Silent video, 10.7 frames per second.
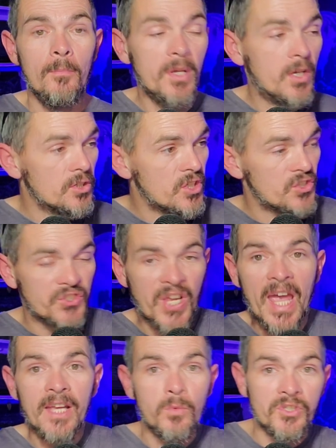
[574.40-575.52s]
Because his
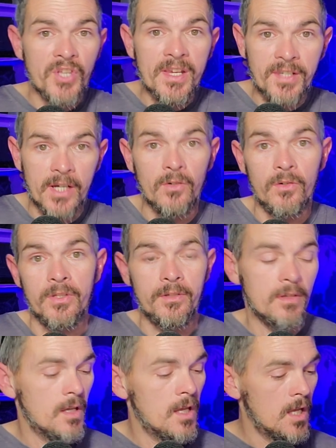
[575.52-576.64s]
dad was a
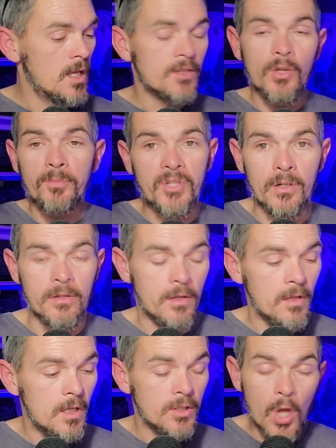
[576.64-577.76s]
terrorist. It's absurd.
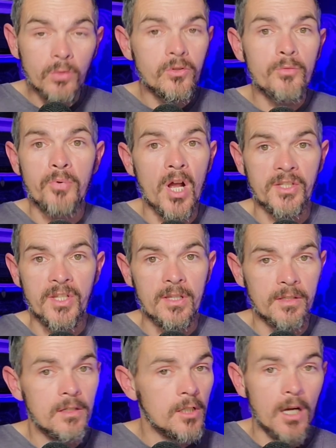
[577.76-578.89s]
No due
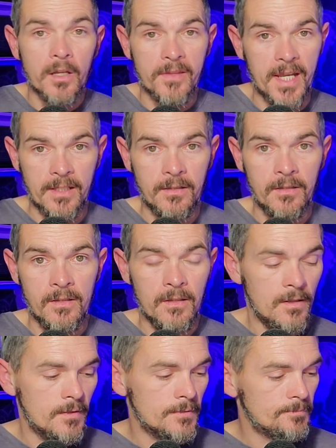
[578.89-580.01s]
process, none of that.
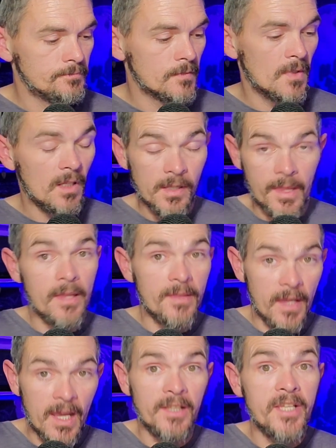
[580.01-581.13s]

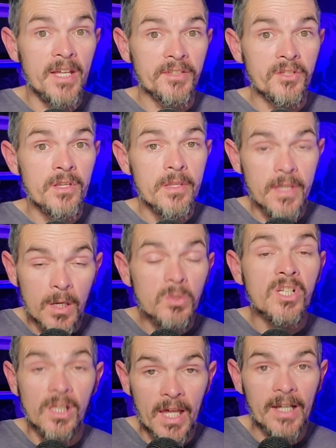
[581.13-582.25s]
And yes, there was
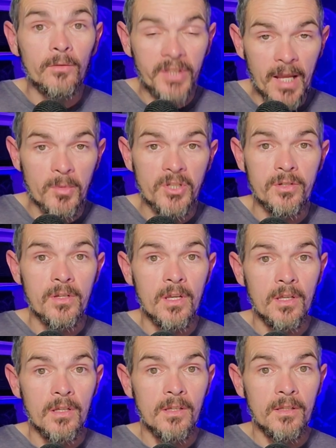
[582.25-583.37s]
collateral damage.
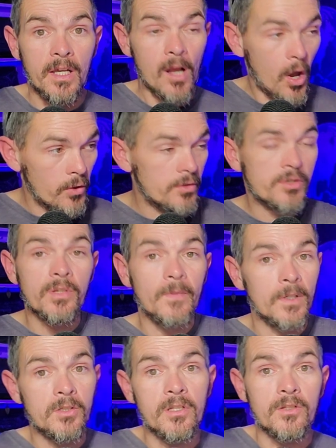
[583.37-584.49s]
That other
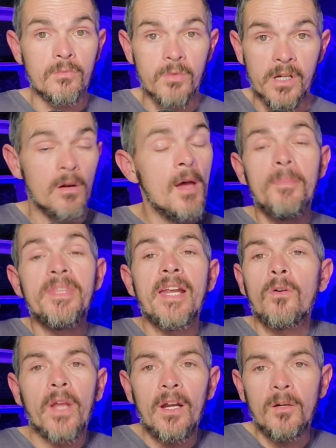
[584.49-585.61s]
civilians were killed. But they
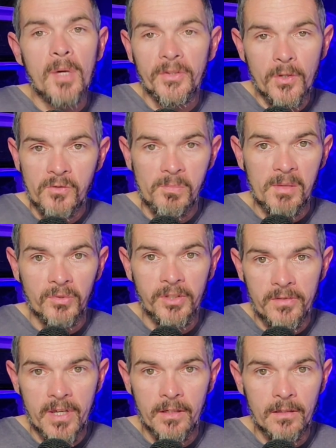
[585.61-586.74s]
don't care about those people,
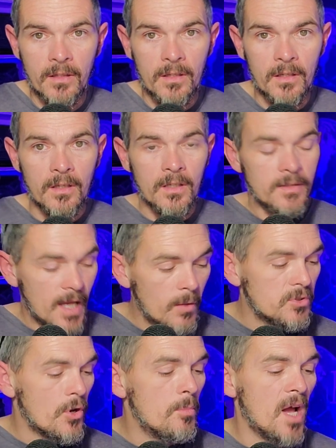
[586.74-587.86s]
do they? That
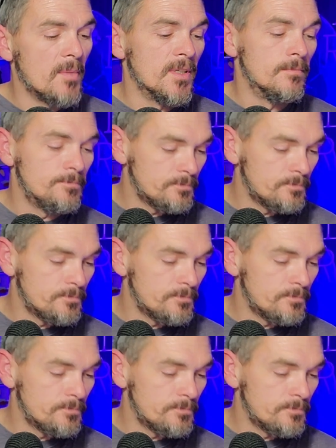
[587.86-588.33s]
was Obama.